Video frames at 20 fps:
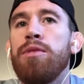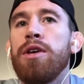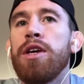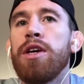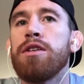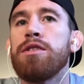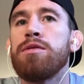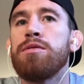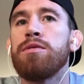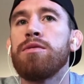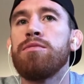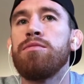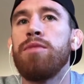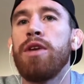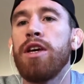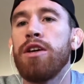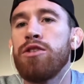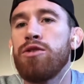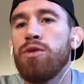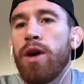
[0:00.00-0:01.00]
because
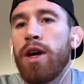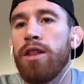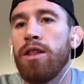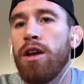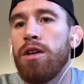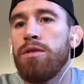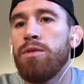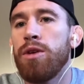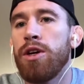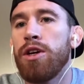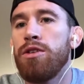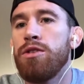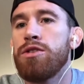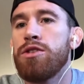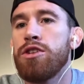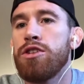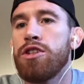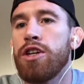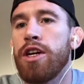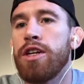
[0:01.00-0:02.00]
me and Dwayne Ludwig
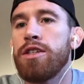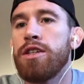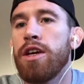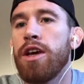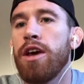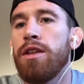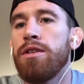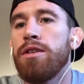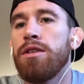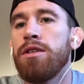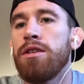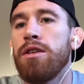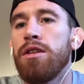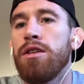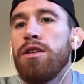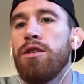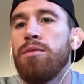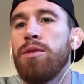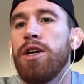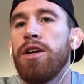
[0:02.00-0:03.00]
used to train together a
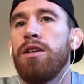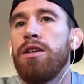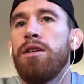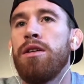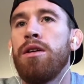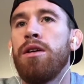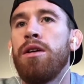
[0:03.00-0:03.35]
little bit.